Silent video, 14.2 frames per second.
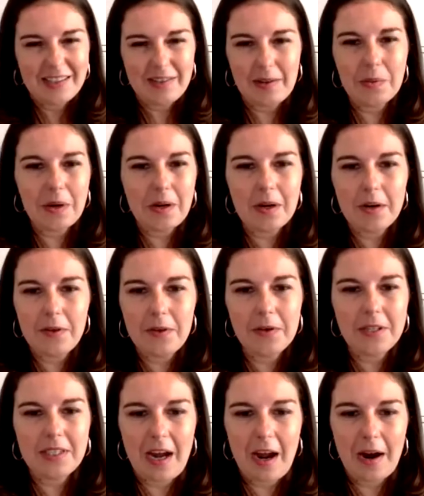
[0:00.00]
so I was wondering if you
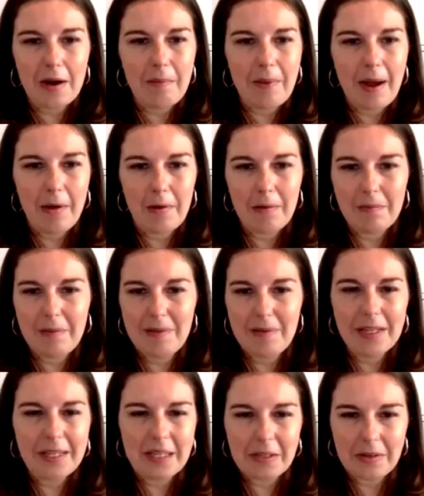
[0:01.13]
could talk about maybe a
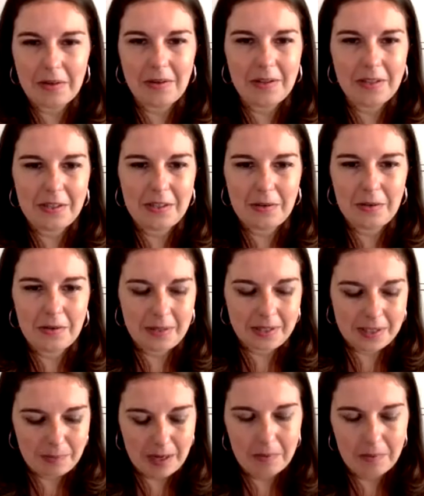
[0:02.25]
leader or two
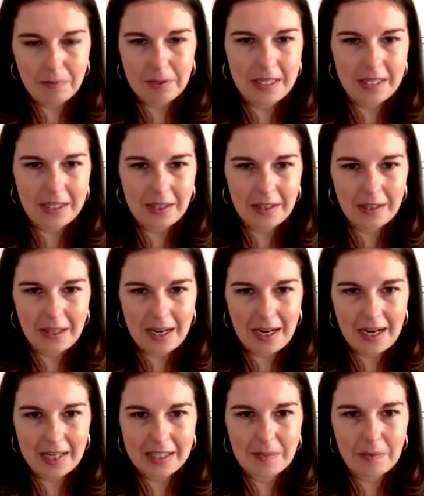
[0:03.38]
that's been particularly
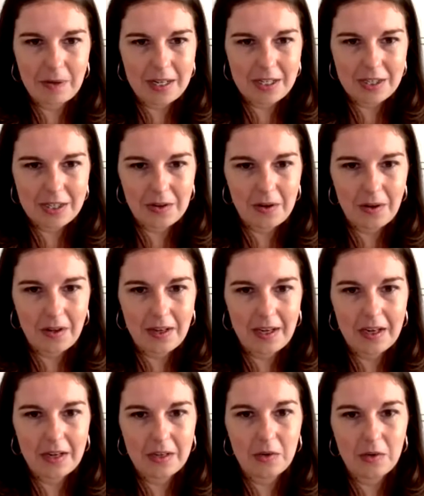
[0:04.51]
inspirational
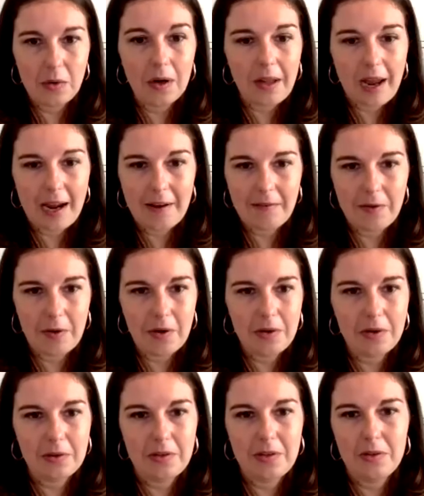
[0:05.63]
in your life or
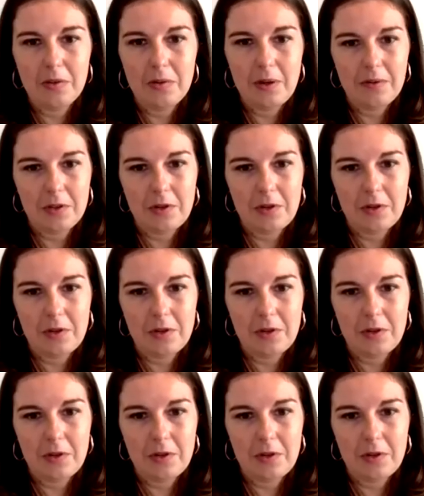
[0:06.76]
who you have